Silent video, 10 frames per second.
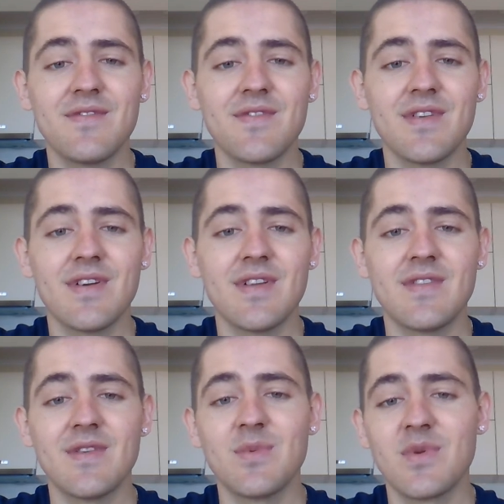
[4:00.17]
uh,
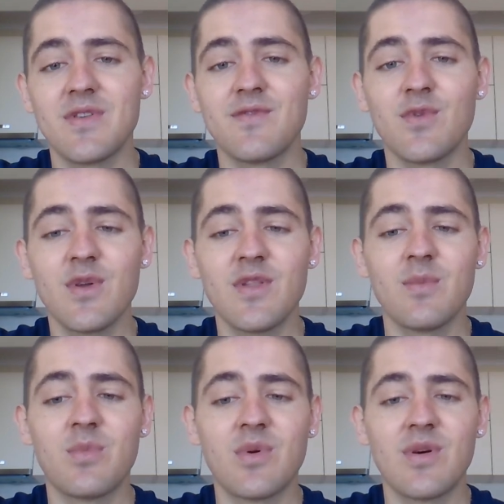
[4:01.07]
they would avoid the
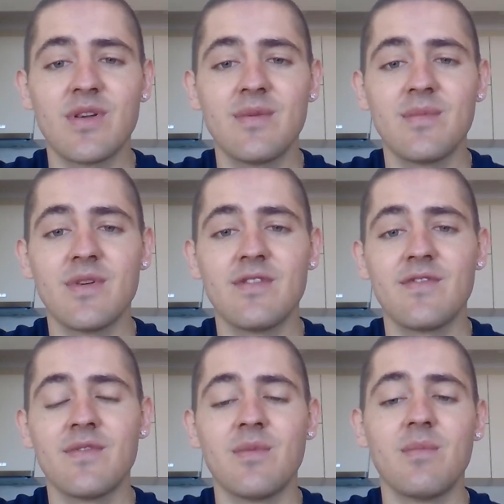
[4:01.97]
boredom of
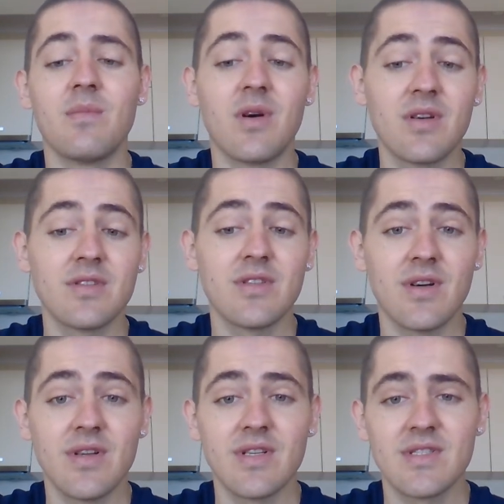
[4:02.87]

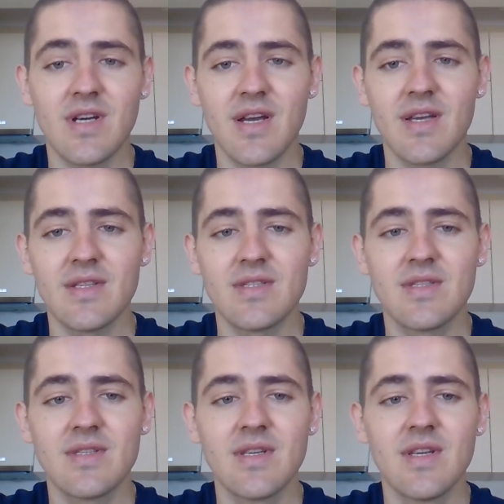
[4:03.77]
monotonic
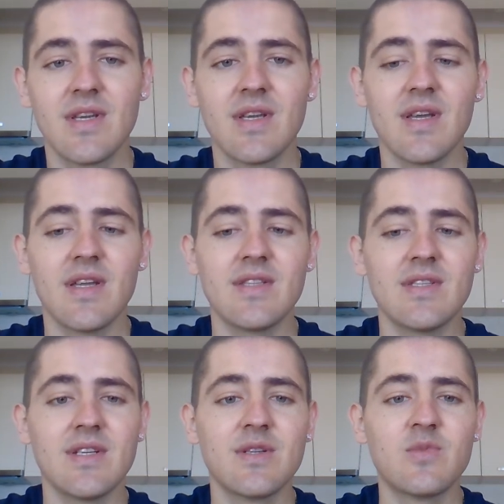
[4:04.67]
diets, and
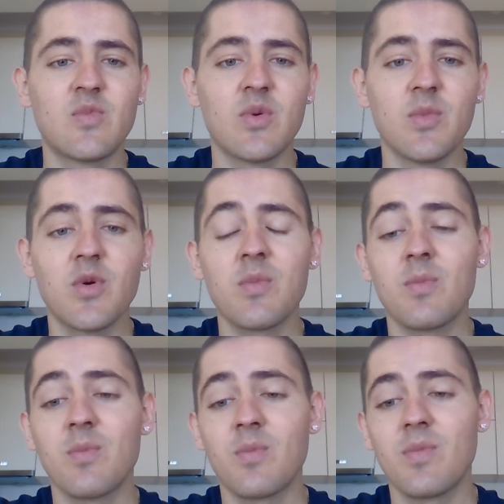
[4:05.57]
they could promote
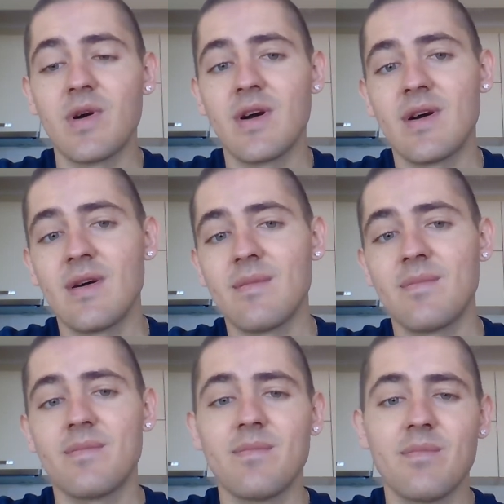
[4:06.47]
um,
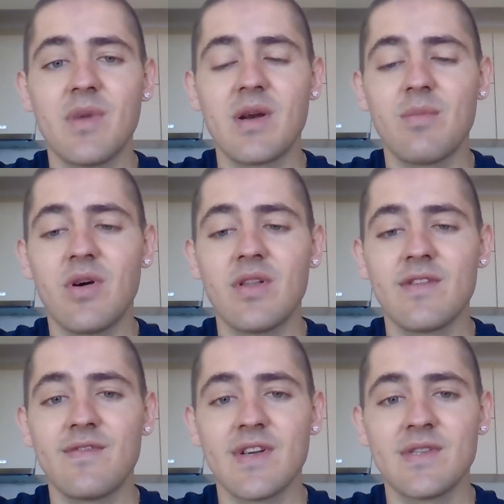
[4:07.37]
metabolic
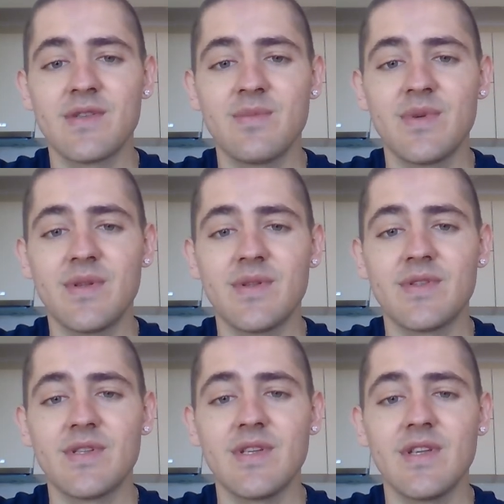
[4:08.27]

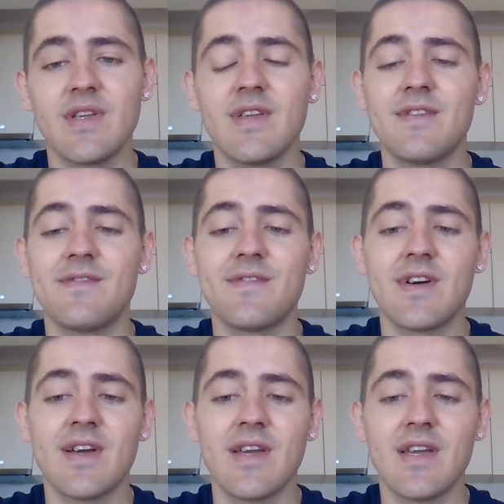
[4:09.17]
flexibility, if
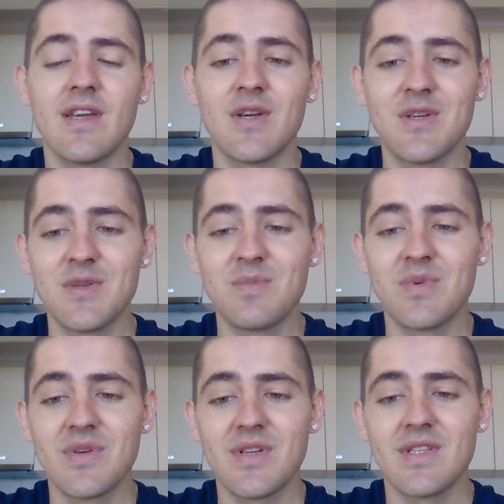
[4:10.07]
I could
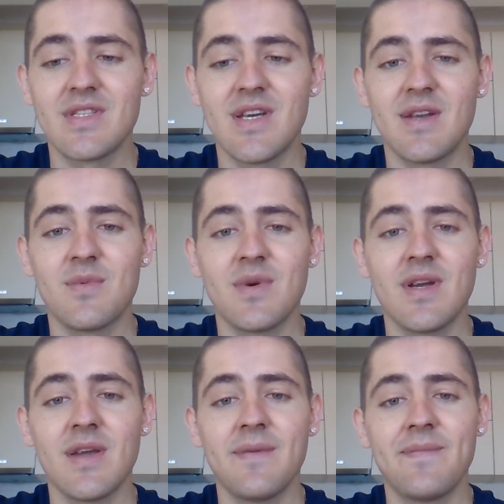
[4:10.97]
put it that
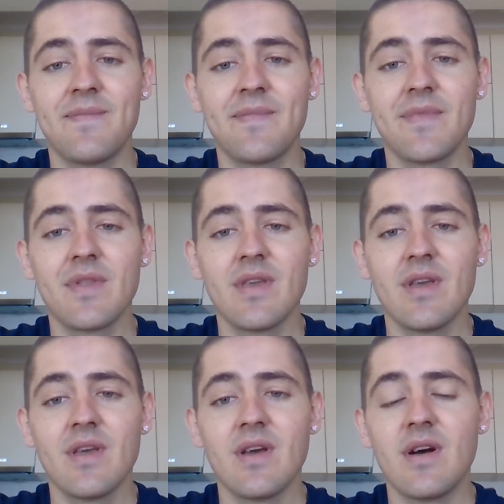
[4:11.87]
way.
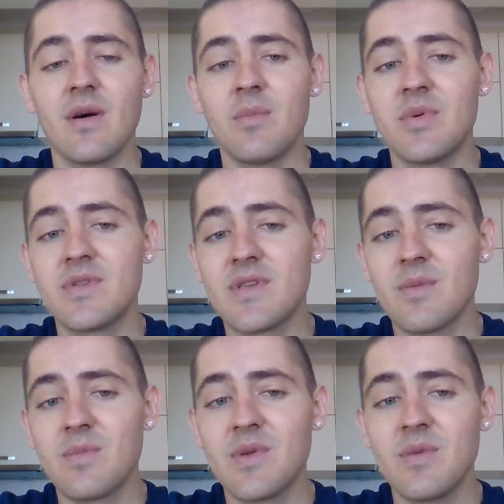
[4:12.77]
Uh, but
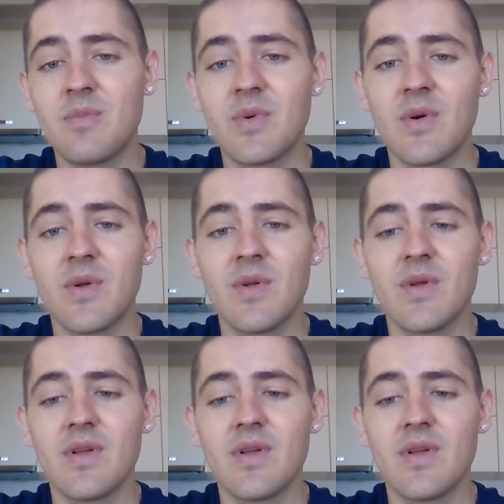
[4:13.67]
some people